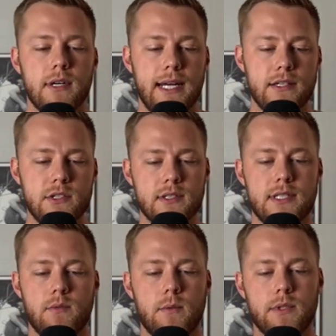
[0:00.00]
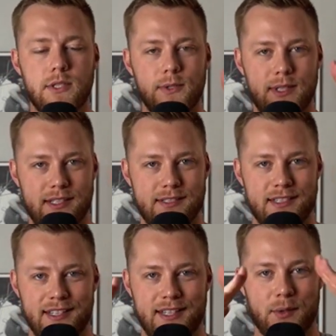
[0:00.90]
And as you can see, what we're doing is
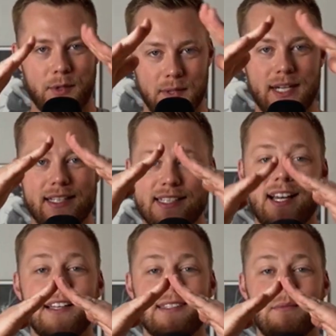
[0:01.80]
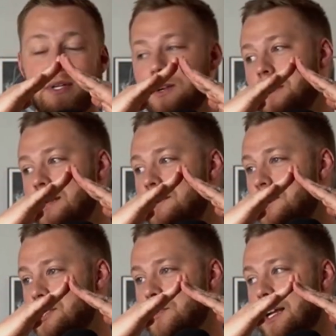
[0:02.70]
we're creating this content pyramid,
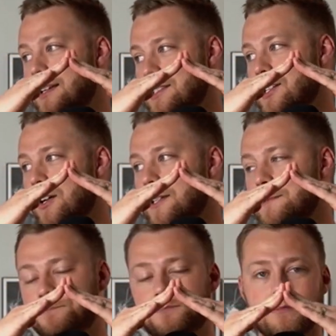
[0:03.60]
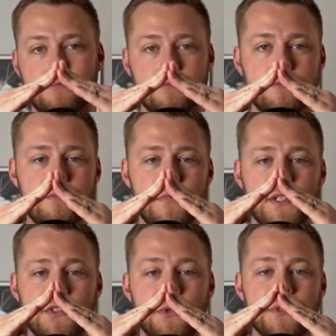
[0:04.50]
which is what I like to call it.
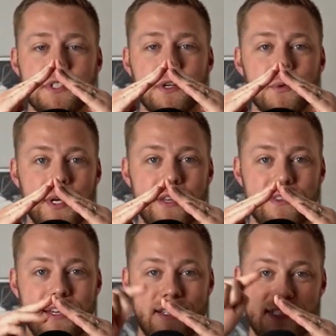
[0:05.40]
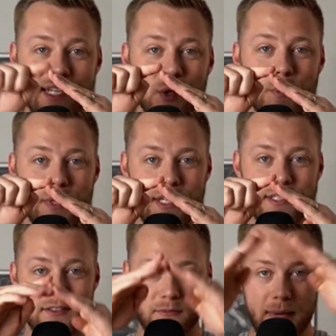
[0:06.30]
So you start with a single piece
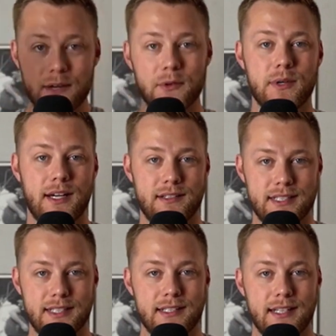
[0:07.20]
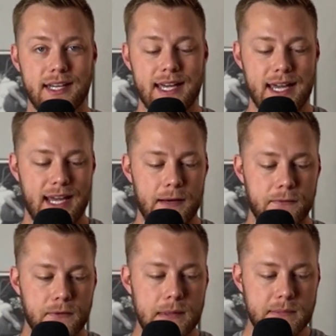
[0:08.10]
of macro content, and
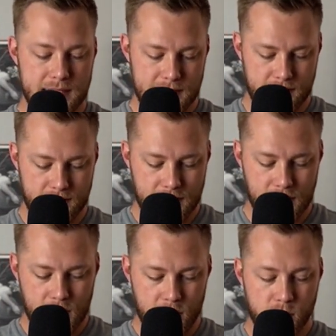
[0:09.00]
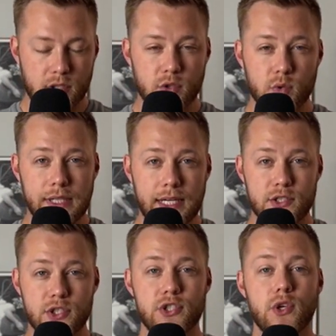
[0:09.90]
from there, you can create
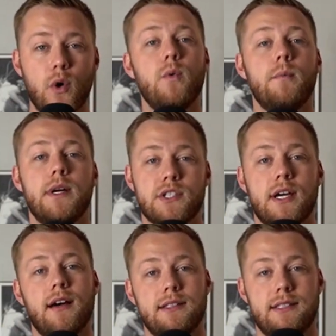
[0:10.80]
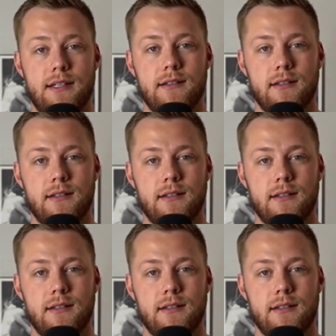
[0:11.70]
so much content.